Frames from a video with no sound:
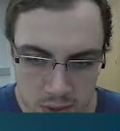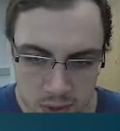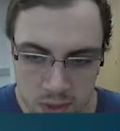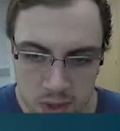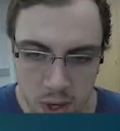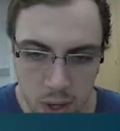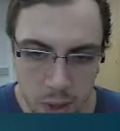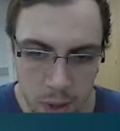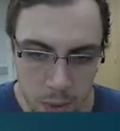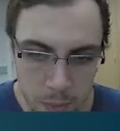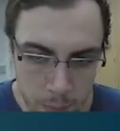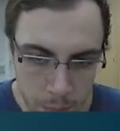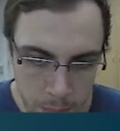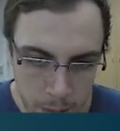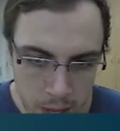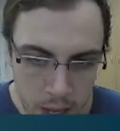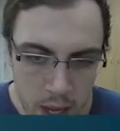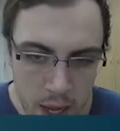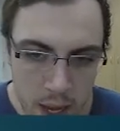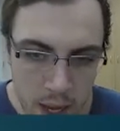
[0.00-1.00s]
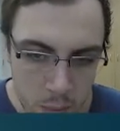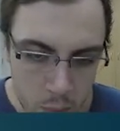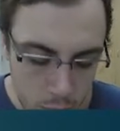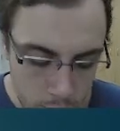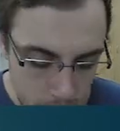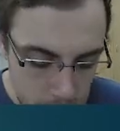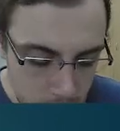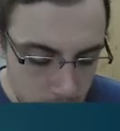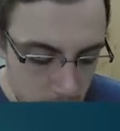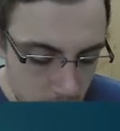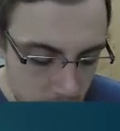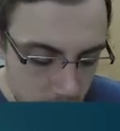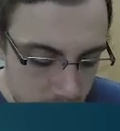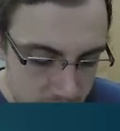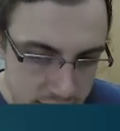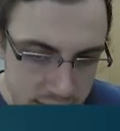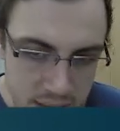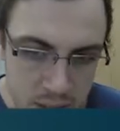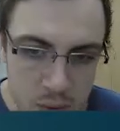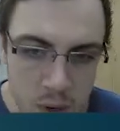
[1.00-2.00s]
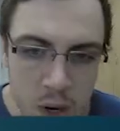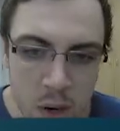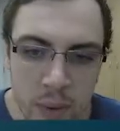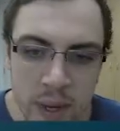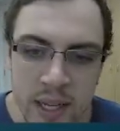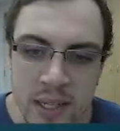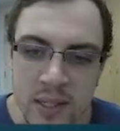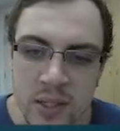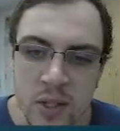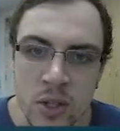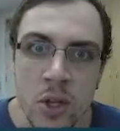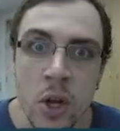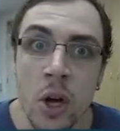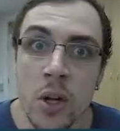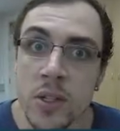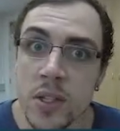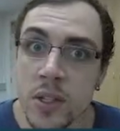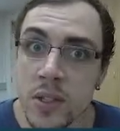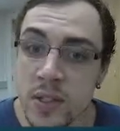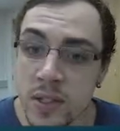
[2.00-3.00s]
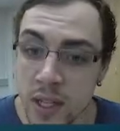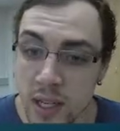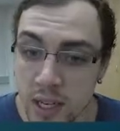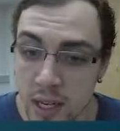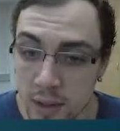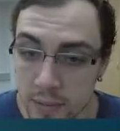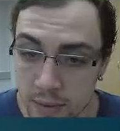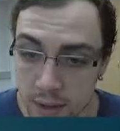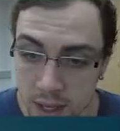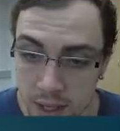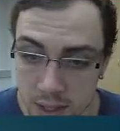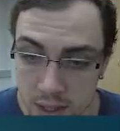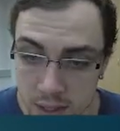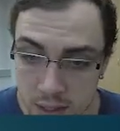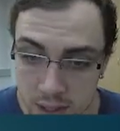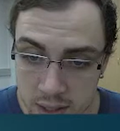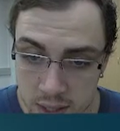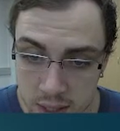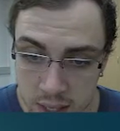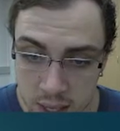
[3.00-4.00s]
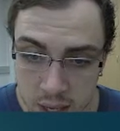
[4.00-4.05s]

So remember, a zero is not significant